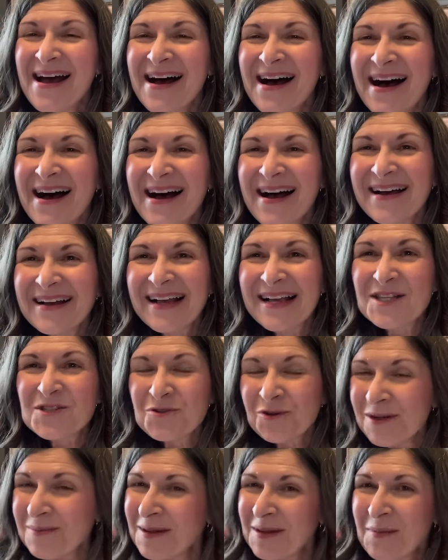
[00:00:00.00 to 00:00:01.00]
uh,
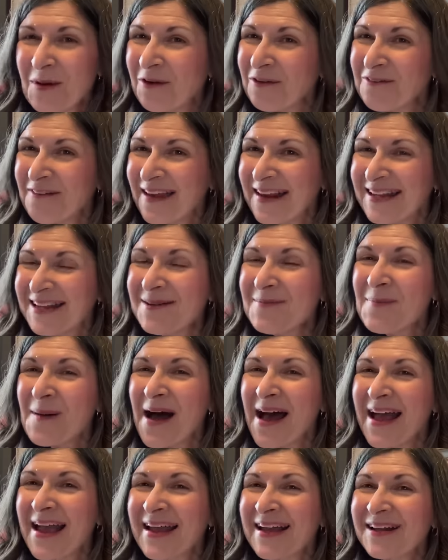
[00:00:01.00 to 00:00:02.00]
extremely motivated
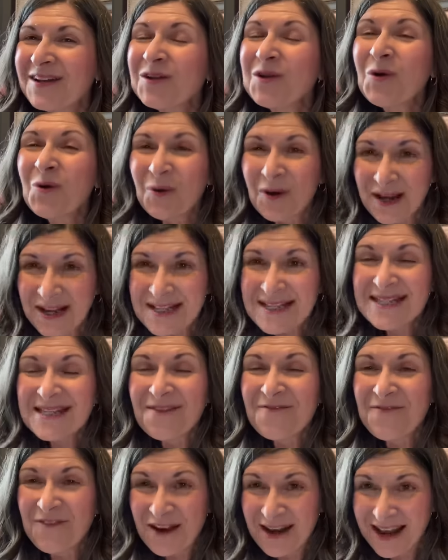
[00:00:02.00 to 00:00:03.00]
by Lori's
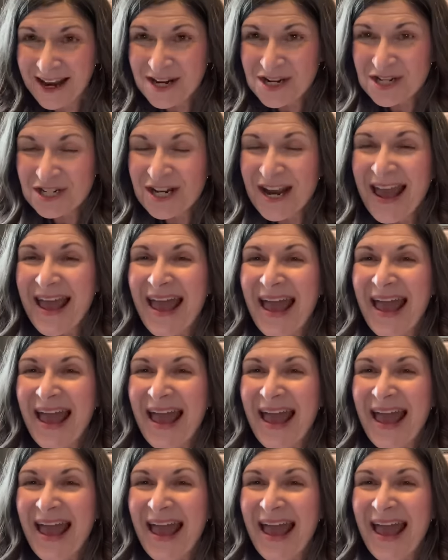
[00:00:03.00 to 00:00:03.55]
finish